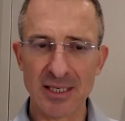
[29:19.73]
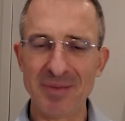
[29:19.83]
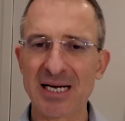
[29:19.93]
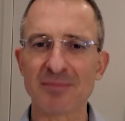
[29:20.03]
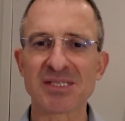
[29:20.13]

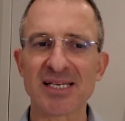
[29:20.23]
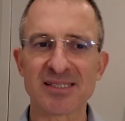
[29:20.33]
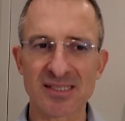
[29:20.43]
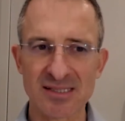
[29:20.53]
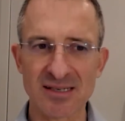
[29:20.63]
It becomes
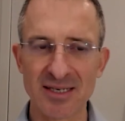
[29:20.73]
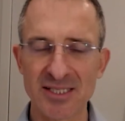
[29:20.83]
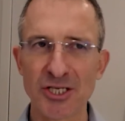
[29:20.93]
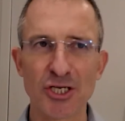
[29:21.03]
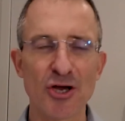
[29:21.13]
less
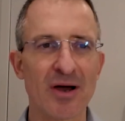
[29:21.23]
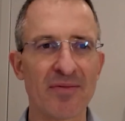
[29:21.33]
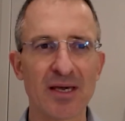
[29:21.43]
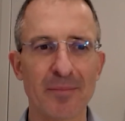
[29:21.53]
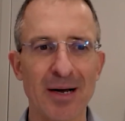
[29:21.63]
exciting. You know,
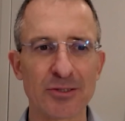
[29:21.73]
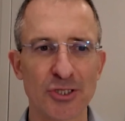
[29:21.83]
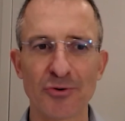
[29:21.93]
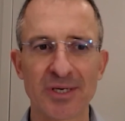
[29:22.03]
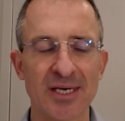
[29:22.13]
I think
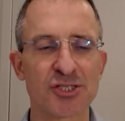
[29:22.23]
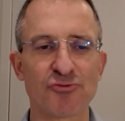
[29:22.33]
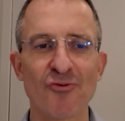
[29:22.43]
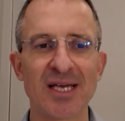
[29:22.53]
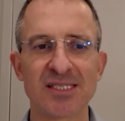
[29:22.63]
about you know
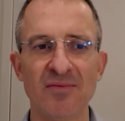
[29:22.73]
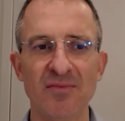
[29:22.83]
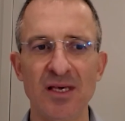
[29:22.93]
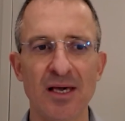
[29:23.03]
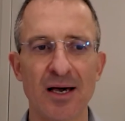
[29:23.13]
kids raised
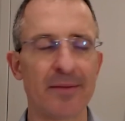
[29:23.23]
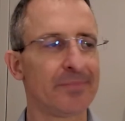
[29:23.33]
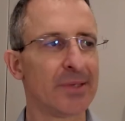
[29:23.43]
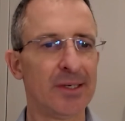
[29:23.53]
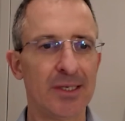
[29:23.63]
in the uh,
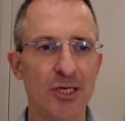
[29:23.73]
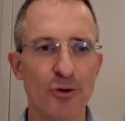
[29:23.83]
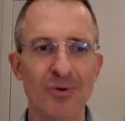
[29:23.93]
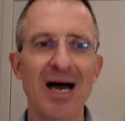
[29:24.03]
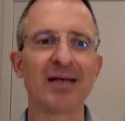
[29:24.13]

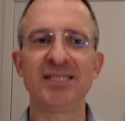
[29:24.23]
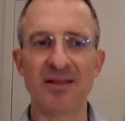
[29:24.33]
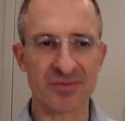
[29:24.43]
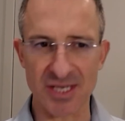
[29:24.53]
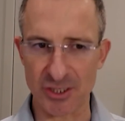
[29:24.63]
you know
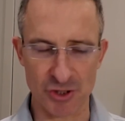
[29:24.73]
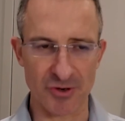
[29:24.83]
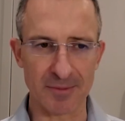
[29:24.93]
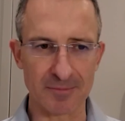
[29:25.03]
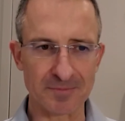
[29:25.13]
19th
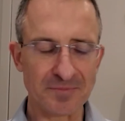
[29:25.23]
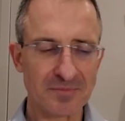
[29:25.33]
century.